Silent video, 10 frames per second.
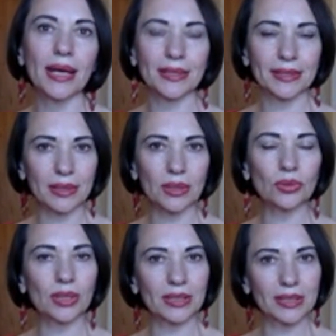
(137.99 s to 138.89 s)
Then
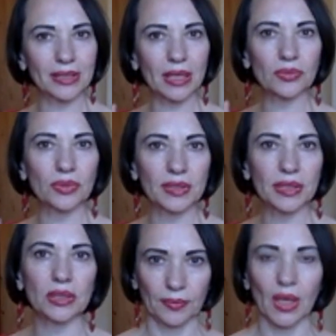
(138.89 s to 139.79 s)
you can start with
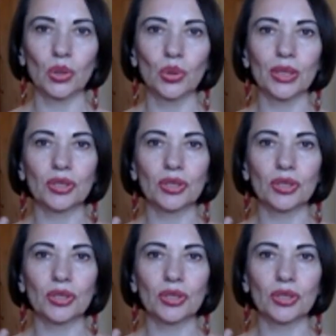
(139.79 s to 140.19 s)
this. You can